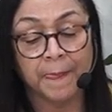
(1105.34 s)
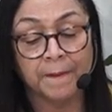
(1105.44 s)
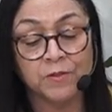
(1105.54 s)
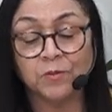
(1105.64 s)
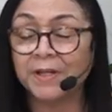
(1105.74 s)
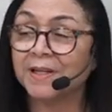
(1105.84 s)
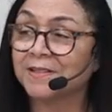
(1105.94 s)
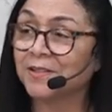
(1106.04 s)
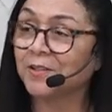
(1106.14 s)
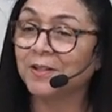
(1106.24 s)
So,
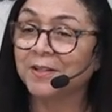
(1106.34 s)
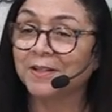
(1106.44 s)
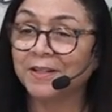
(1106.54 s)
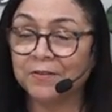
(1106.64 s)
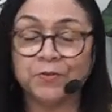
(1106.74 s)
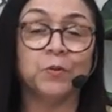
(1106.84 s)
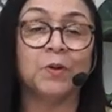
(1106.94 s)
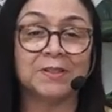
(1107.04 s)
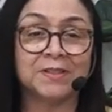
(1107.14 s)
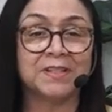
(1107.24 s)
there's a, if you
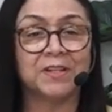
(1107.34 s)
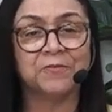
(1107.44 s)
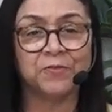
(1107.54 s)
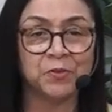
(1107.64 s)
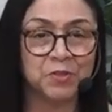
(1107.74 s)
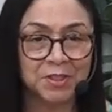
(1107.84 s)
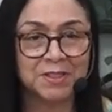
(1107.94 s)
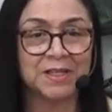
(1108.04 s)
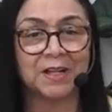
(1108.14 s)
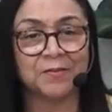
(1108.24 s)
want to say, future
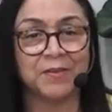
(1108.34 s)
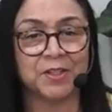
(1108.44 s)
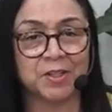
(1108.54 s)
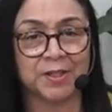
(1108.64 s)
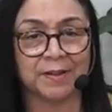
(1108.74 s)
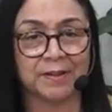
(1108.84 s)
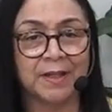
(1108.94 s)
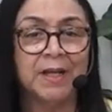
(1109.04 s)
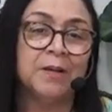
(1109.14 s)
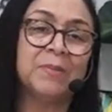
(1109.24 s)
salvation.
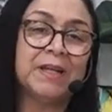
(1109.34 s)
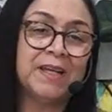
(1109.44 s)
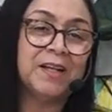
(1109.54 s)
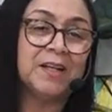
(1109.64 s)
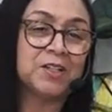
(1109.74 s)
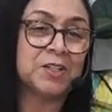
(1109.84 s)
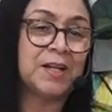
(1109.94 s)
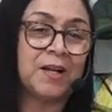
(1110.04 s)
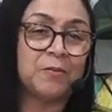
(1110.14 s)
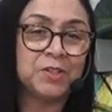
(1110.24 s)
But the English
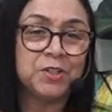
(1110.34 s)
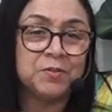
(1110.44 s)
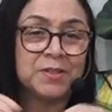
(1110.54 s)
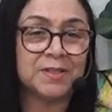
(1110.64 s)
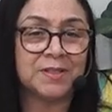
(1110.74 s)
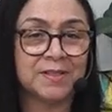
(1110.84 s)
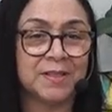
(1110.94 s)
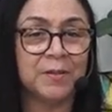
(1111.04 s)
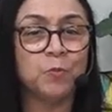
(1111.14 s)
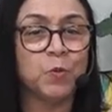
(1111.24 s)
language uses the
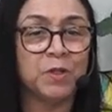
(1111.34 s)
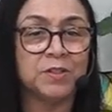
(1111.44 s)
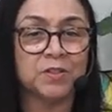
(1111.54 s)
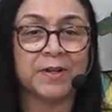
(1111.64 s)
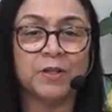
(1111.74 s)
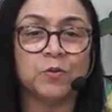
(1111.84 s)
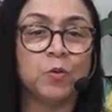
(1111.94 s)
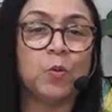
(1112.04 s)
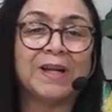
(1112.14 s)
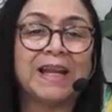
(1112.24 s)
same word, so I don't
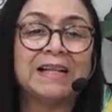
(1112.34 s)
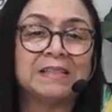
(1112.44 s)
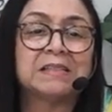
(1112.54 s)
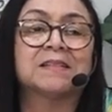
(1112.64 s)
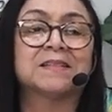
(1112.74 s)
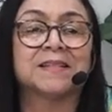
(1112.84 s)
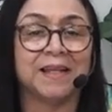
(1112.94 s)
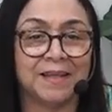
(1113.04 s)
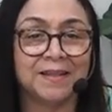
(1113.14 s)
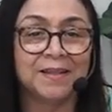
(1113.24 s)
know what else to say.